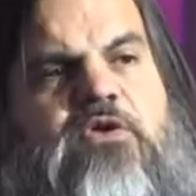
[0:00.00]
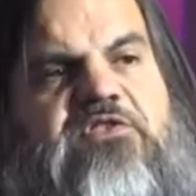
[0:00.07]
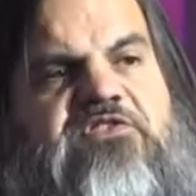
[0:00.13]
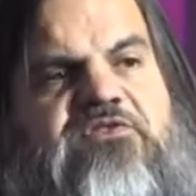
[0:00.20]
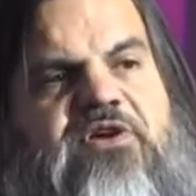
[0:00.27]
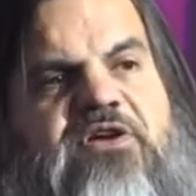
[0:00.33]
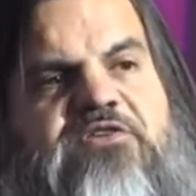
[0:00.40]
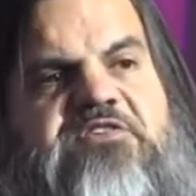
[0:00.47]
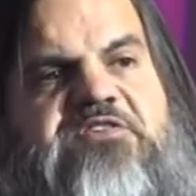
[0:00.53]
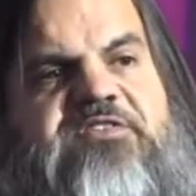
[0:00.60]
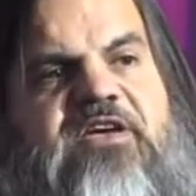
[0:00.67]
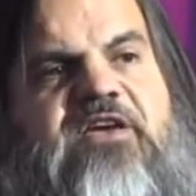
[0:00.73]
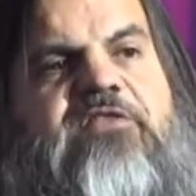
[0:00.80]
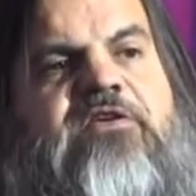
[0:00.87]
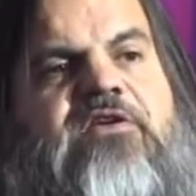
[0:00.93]
So to
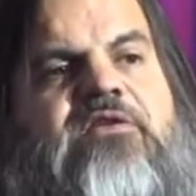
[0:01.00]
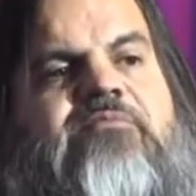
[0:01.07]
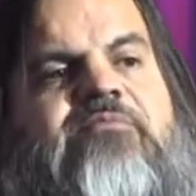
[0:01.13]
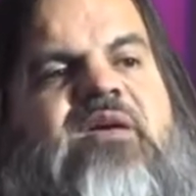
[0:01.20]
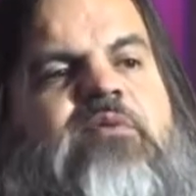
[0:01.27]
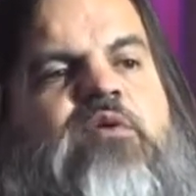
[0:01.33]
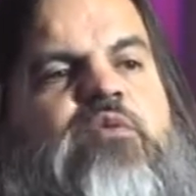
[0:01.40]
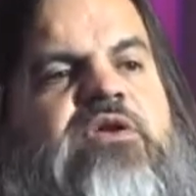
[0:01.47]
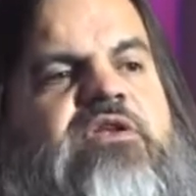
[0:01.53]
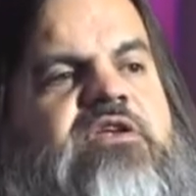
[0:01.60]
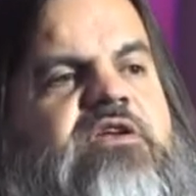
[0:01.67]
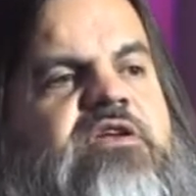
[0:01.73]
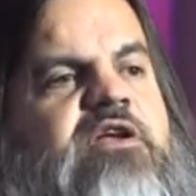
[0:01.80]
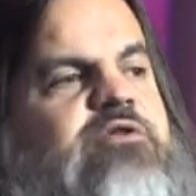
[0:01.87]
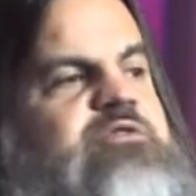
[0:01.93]
understand it, maybe we
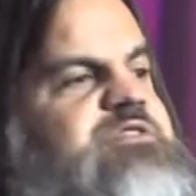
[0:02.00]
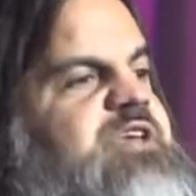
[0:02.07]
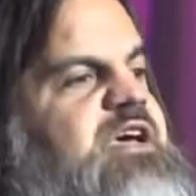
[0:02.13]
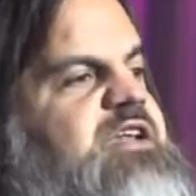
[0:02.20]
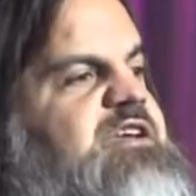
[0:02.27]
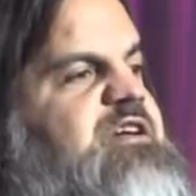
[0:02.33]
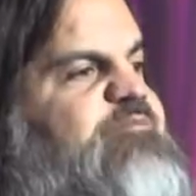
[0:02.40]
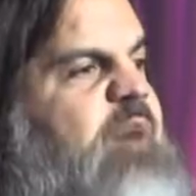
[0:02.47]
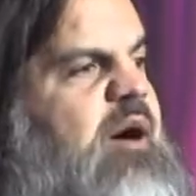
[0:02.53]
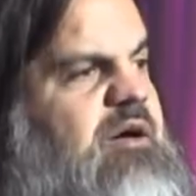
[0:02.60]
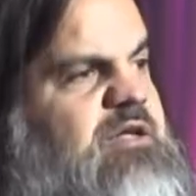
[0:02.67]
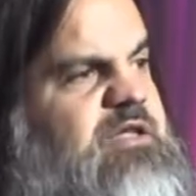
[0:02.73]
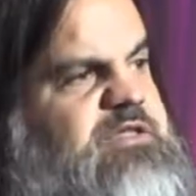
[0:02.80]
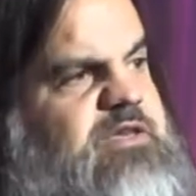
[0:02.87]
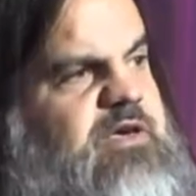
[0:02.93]
need an understanding of
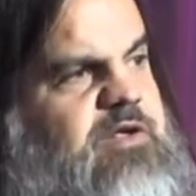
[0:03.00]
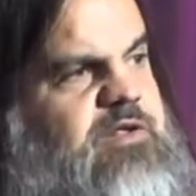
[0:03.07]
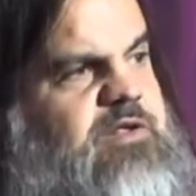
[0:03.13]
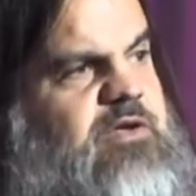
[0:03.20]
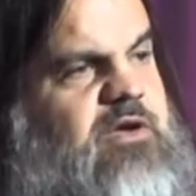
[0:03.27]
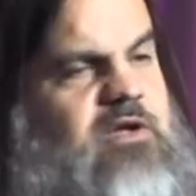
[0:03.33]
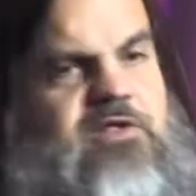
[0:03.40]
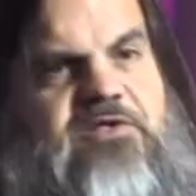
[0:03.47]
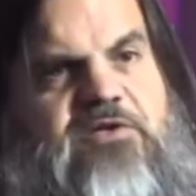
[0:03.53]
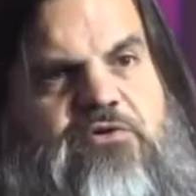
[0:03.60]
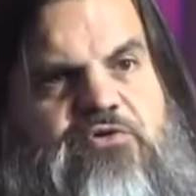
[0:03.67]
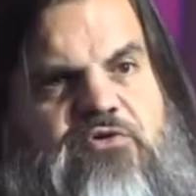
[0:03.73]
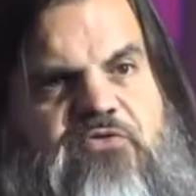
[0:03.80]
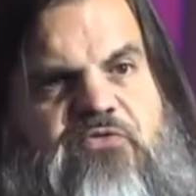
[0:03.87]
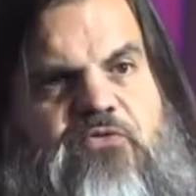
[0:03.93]
politics and
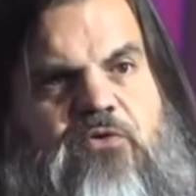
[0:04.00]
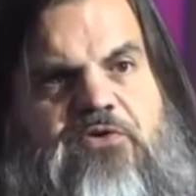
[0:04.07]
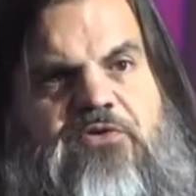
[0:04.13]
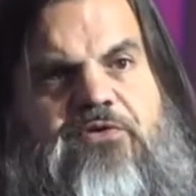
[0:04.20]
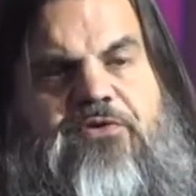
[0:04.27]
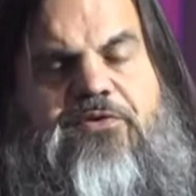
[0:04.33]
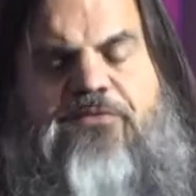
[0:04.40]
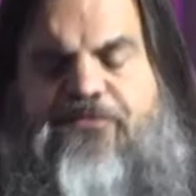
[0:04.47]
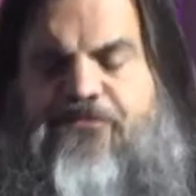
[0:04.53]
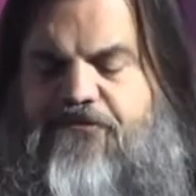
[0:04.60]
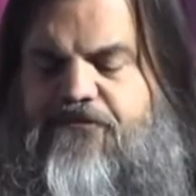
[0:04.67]
social forces.